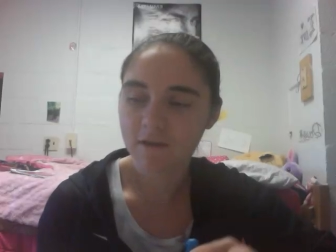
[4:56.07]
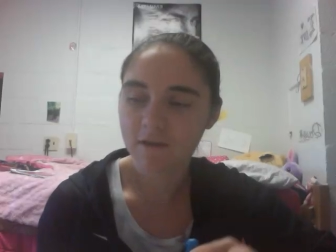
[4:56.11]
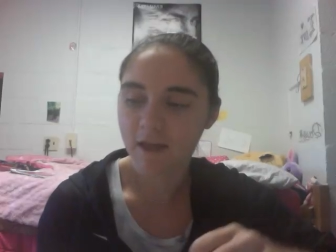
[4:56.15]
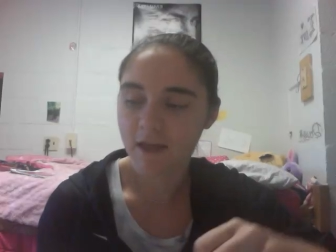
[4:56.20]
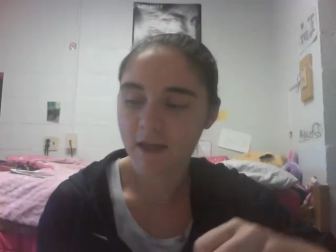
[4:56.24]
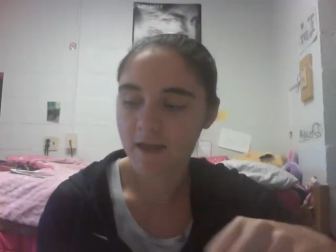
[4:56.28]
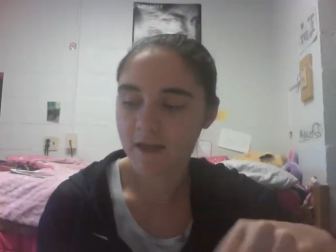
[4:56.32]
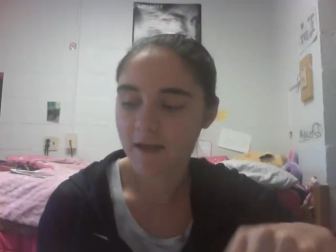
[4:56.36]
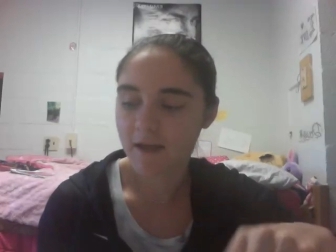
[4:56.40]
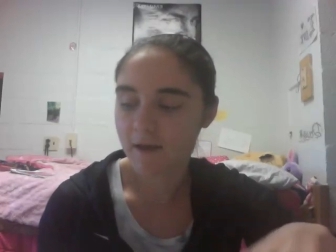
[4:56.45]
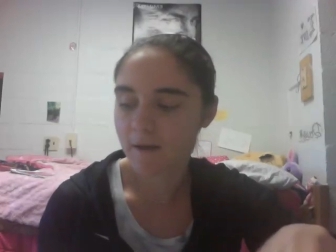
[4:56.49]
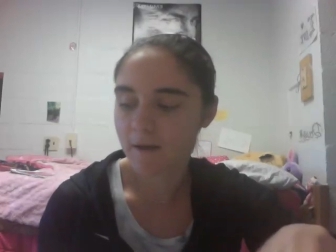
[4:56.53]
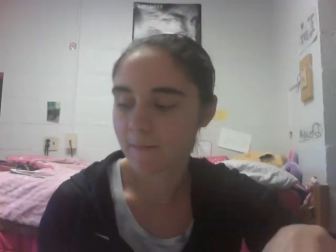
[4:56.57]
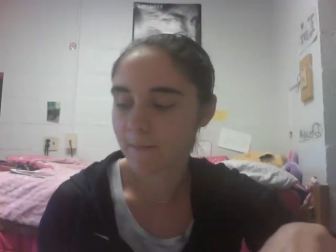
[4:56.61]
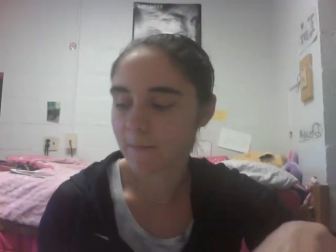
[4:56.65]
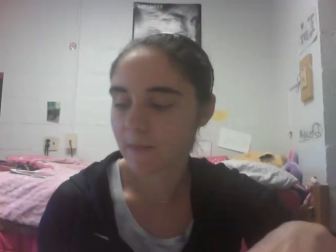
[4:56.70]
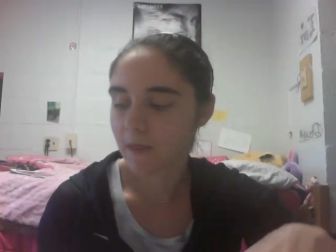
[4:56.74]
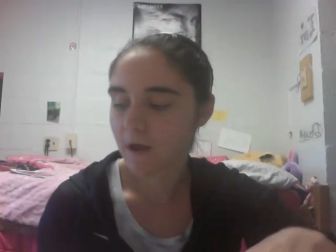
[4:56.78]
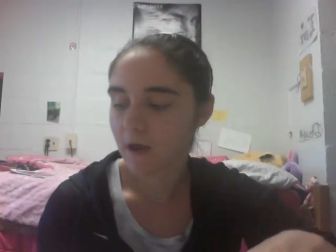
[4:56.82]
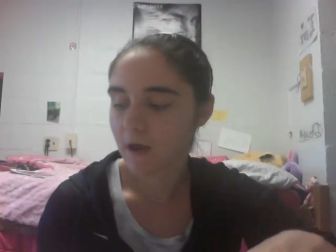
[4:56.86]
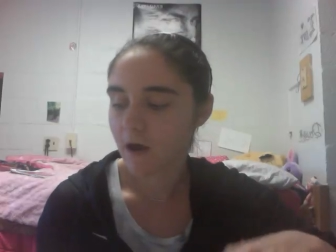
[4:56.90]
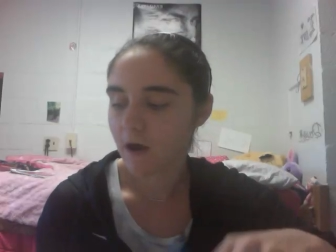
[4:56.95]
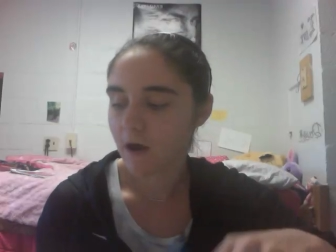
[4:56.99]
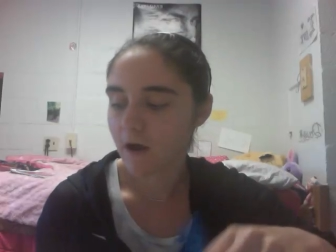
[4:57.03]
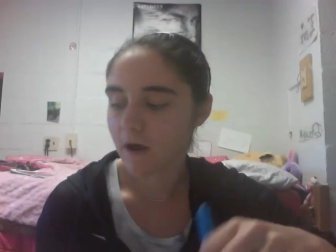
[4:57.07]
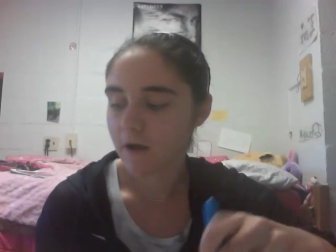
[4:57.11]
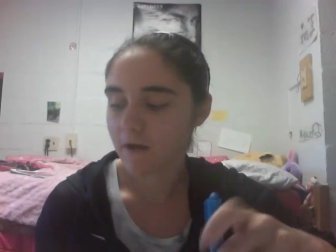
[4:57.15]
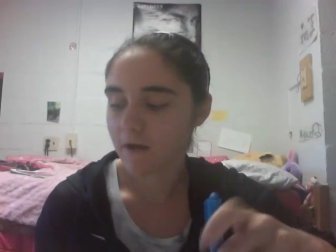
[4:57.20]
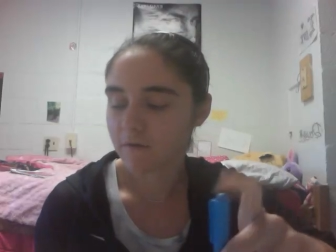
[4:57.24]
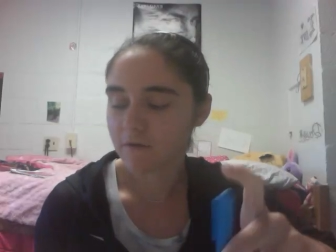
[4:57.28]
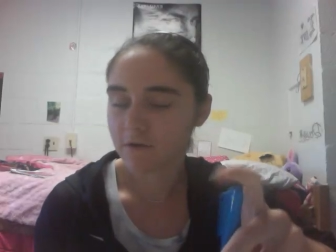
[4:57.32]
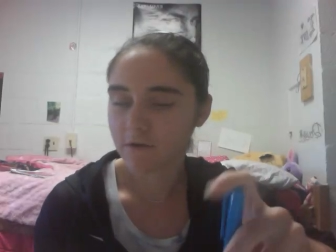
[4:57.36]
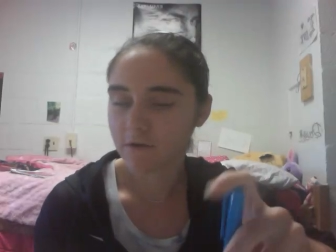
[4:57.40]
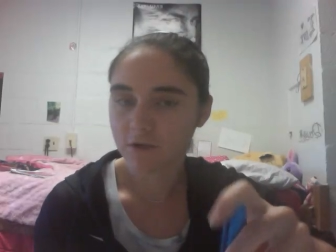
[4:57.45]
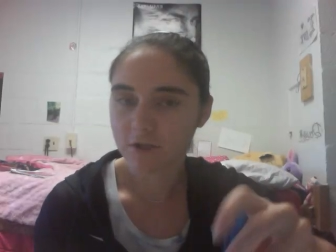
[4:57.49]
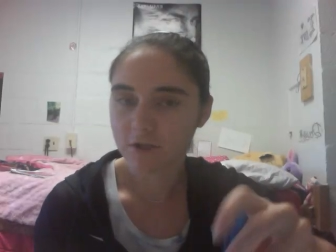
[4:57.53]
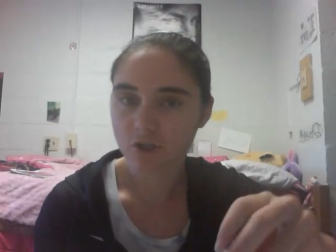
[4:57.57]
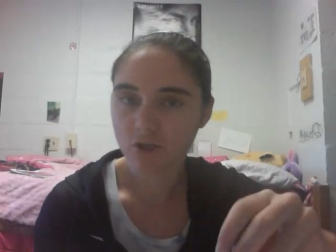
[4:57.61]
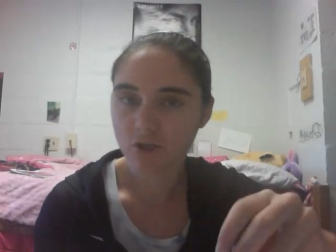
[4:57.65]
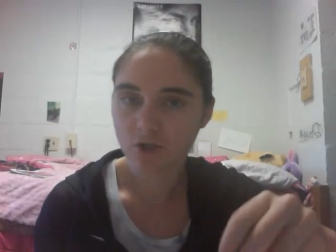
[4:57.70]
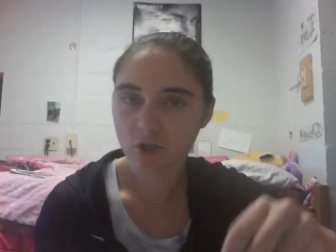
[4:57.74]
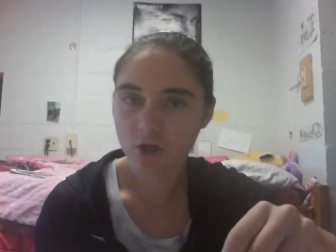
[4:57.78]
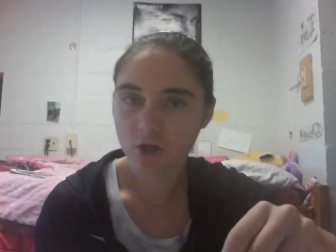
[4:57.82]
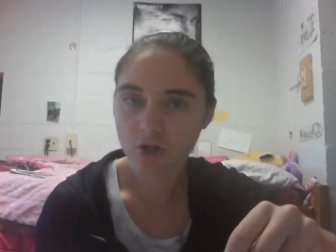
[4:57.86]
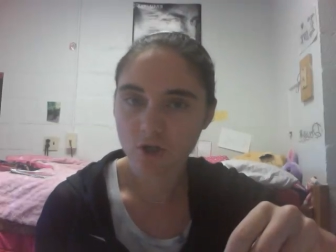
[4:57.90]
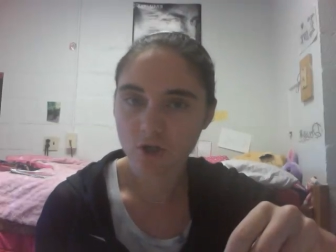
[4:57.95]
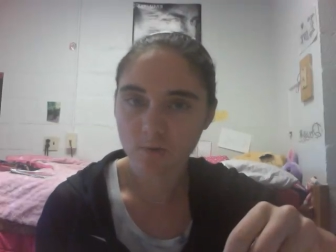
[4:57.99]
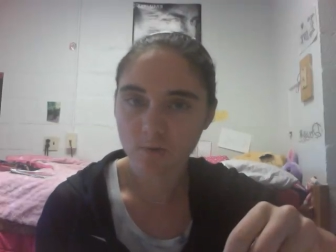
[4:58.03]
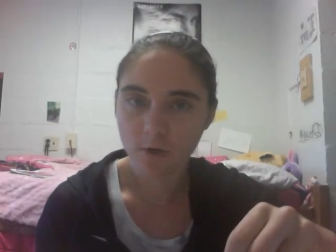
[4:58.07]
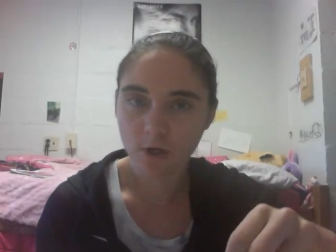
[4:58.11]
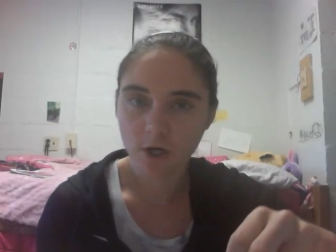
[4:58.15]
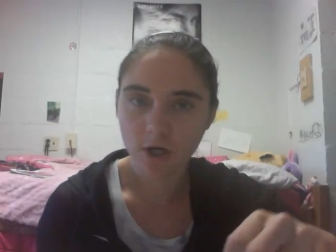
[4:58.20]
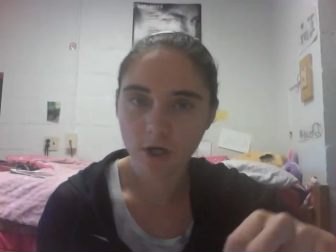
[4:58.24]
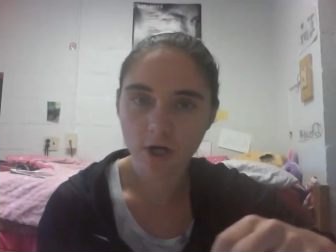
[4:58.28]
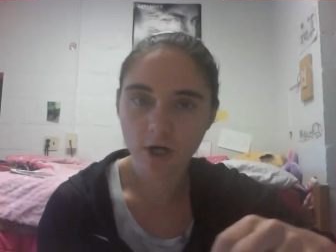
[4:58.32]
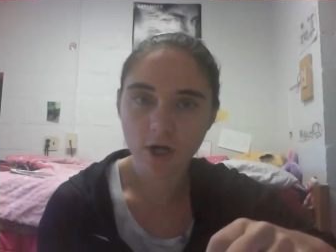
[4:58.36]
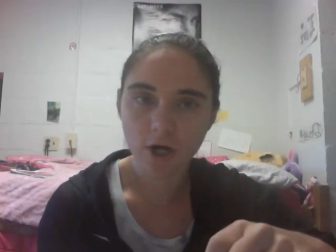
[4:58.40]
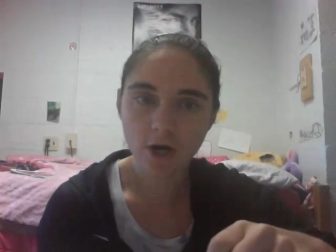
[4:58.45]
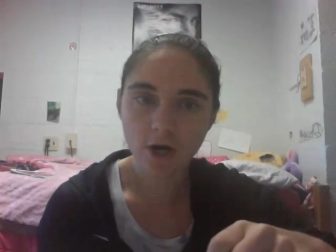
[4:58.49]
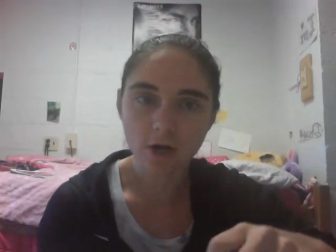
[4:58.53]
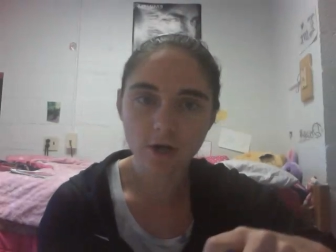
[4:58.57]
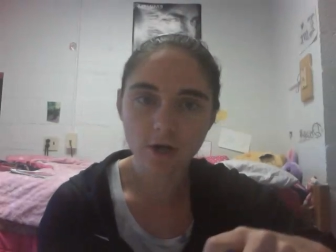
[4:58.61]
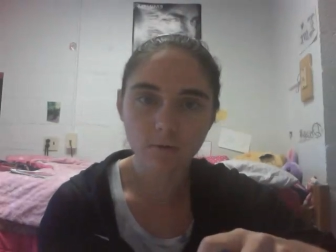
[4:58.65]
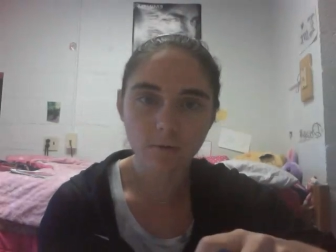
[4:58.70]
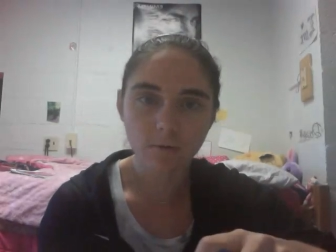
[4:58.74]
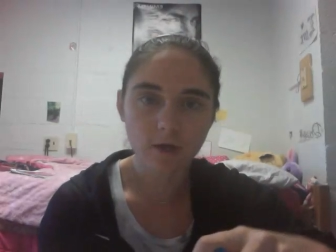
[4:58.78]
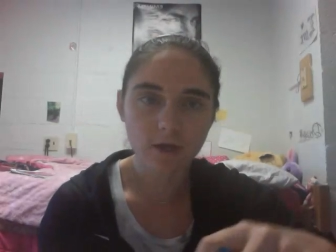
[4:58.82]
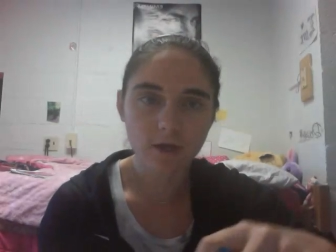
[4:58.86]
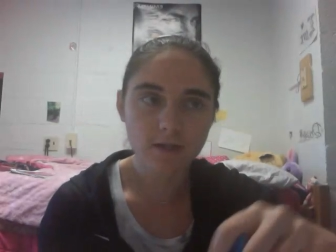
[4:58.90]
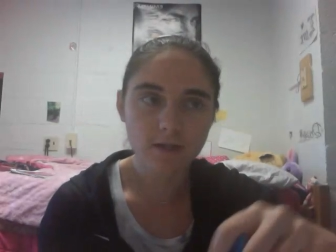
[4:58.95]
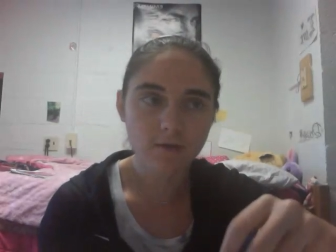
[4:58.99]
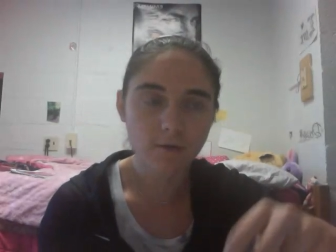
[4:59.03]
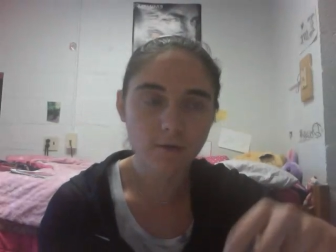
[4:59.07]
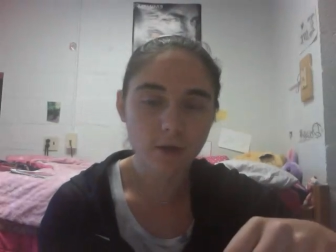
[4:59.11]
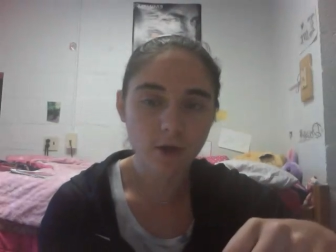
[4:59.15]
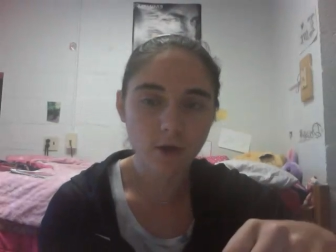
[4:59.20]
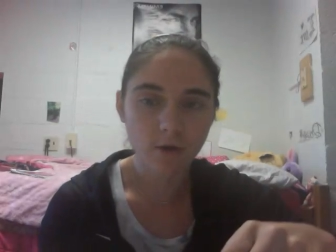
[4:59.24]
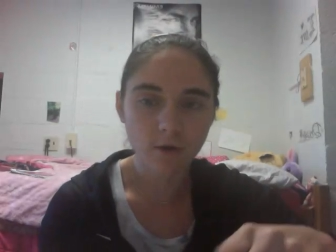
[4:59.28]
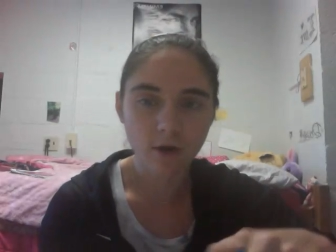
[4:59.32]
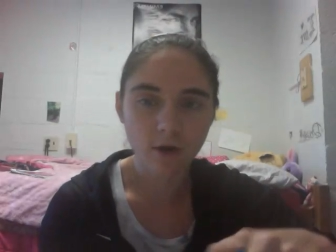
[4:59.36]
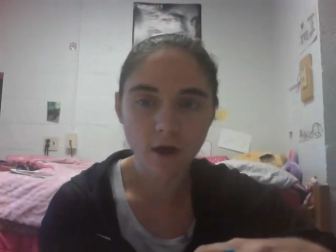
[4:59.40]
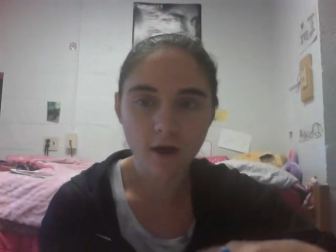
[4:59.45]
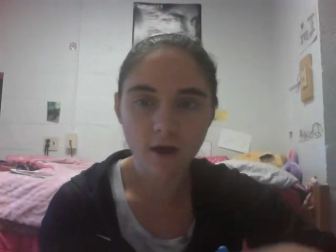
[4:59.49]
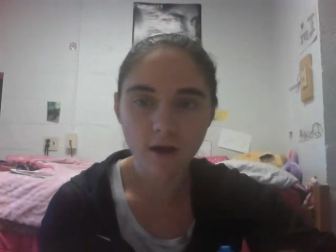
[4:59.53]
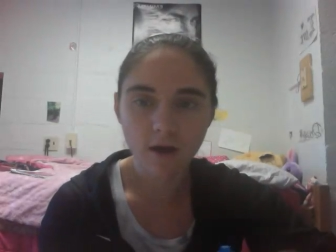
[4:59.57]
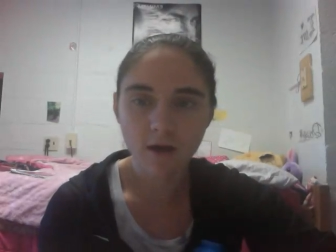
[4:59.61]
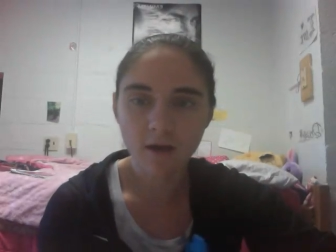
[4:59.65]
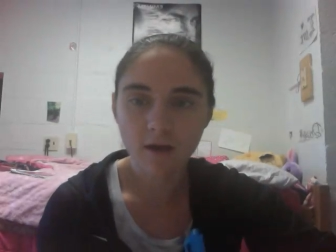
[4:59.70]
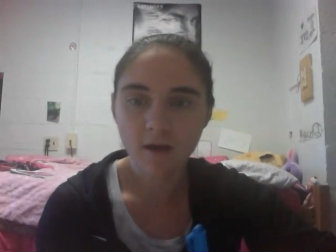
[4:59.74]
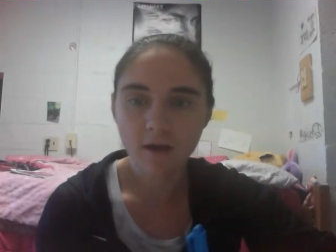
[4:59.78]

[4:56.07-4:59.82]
Like if you're a construction worker, you work at Toyota,